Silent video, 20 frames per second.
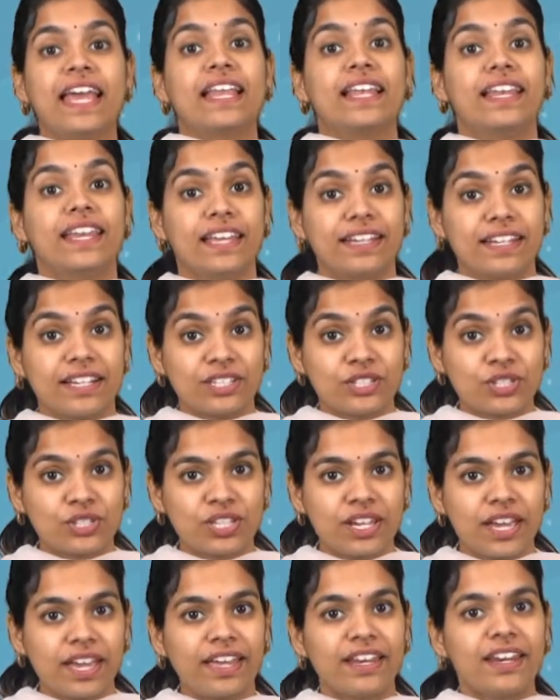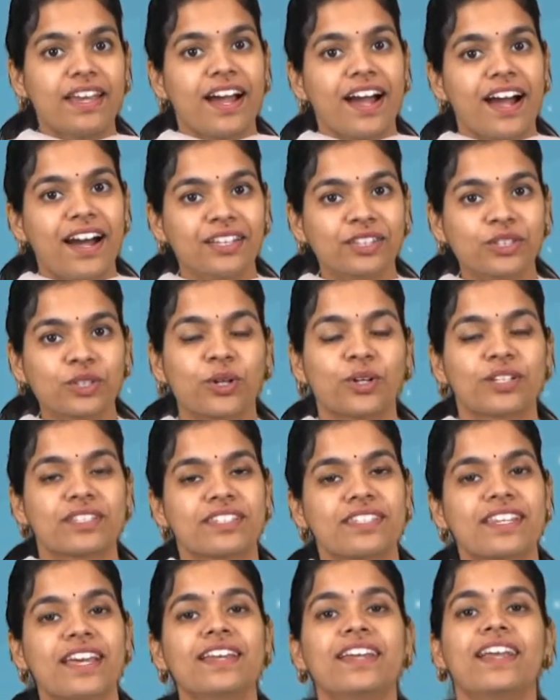Let us share our
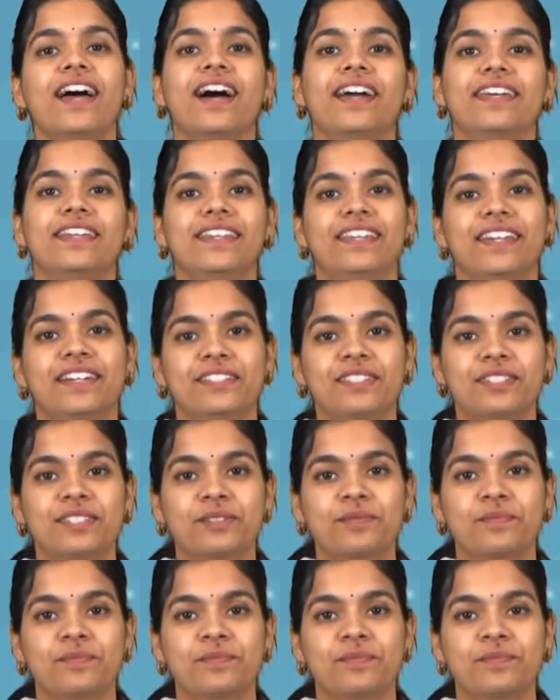thoughts and ideas.